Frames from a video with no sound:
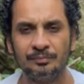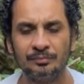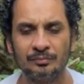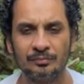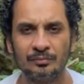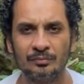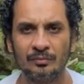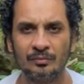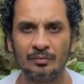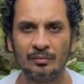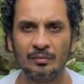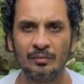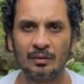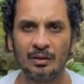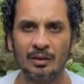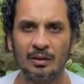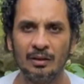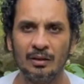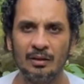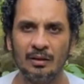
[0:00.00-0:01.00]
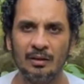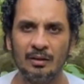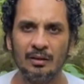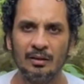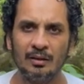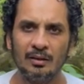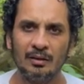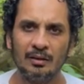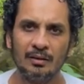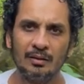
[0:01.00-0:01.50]

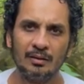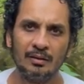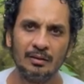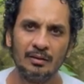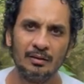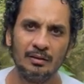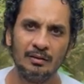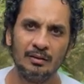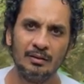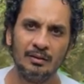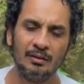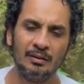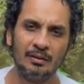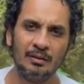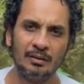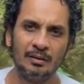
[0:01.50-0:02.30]
No one is speaking in this clip.